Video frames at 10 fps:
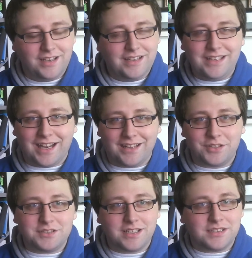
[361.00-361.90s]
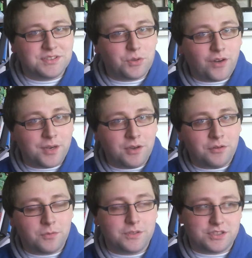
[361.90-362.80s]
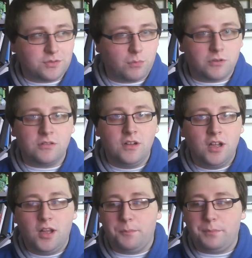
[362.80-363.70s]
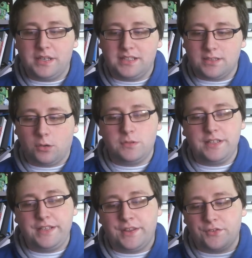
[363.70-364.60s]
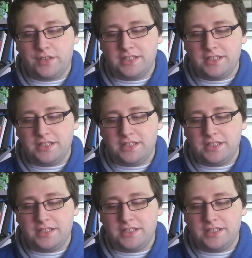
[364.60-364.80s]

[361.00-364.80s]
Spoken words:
yeah, there's like a story mode, which is normal, but it's only 3